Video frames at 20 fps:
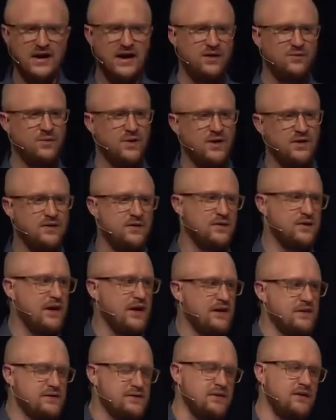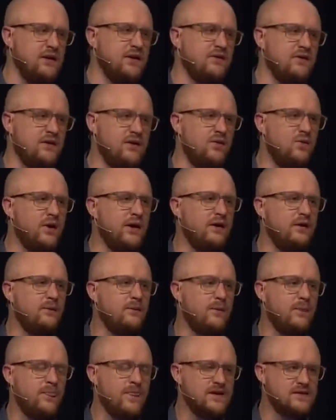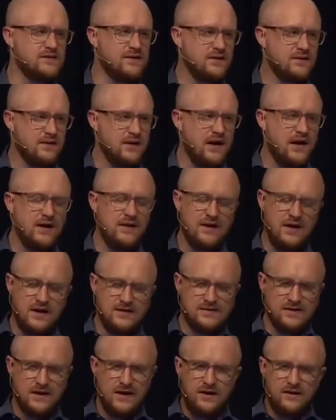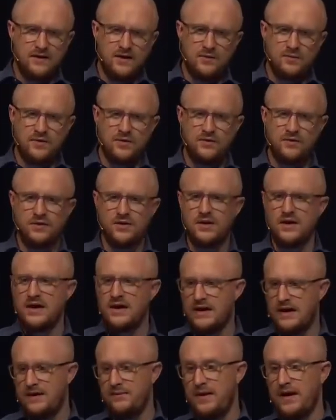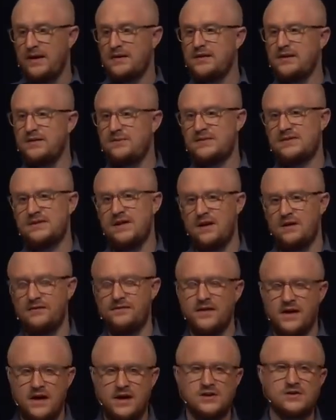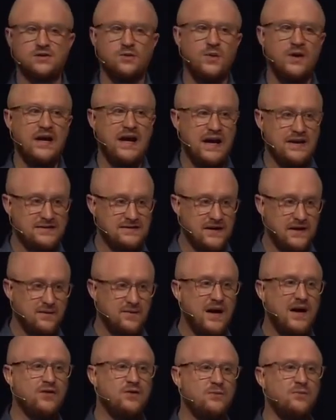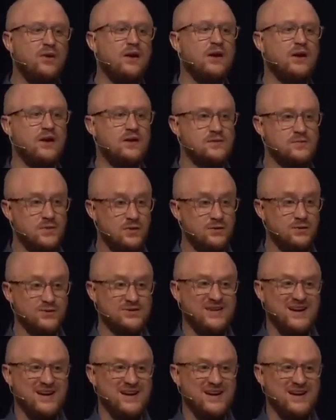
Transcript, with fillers: We had one uh, scenario where this guy that has a healing booth, he manned it himself. So when he had to take a bathroom break, his booth